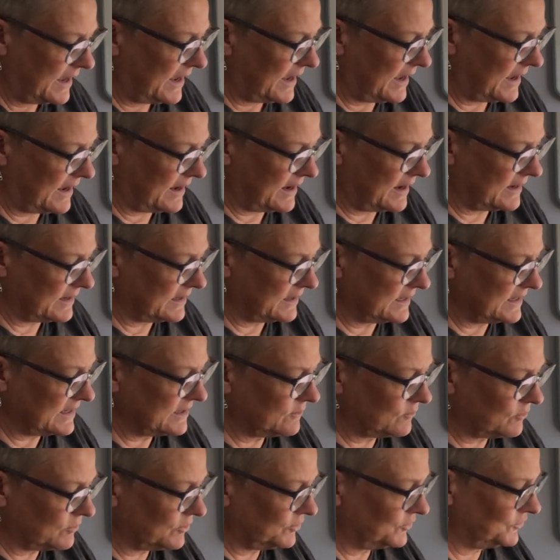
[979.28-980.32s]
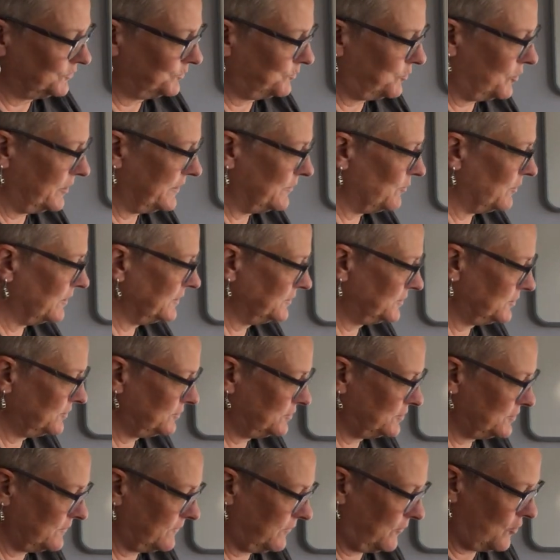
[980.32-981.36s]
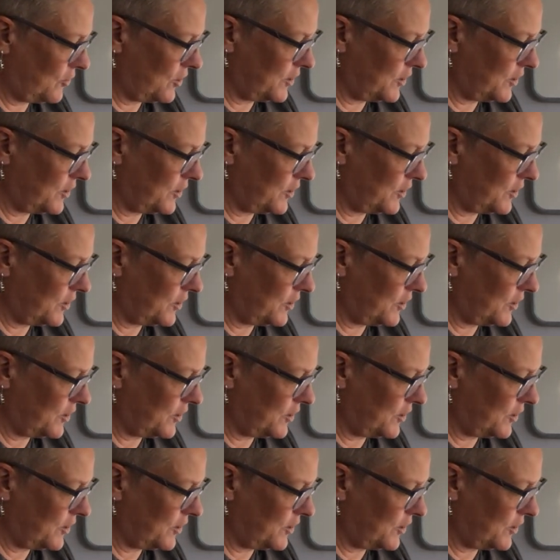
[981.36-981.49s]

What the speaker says: and it equals 0.1224,